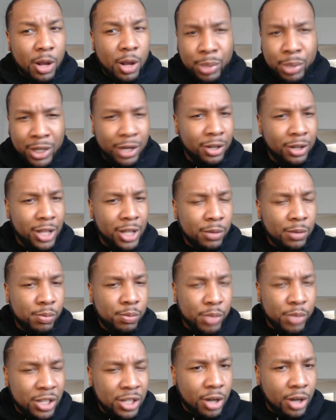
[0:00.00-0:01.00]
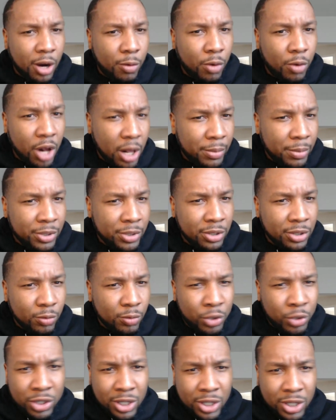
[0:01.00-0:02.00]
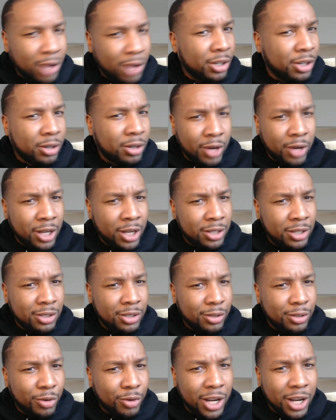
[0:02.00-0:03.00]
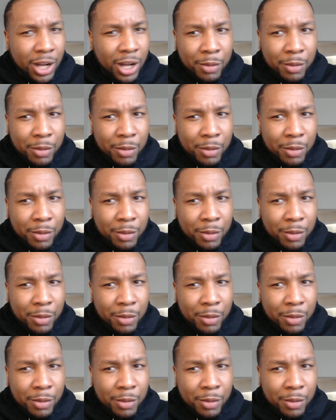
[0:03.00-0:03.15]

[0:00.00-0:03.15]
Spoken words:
a player like Bijan Robinson, which sounded crazy, right?